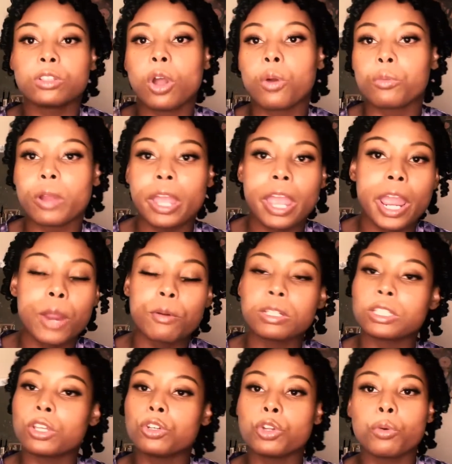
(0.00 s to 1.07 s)
go run
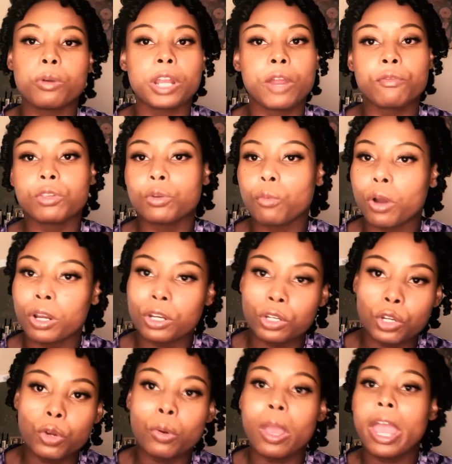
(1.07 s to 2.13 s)
errands, and do whatever you want to
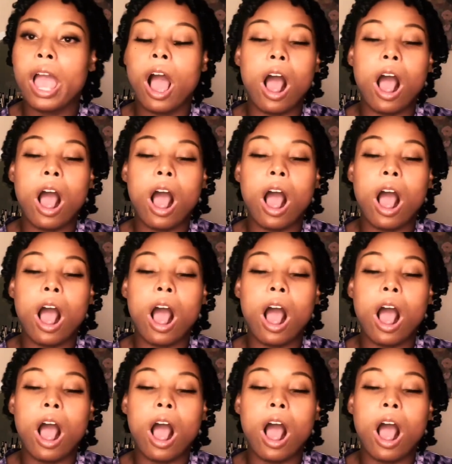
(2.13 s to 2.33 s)
do.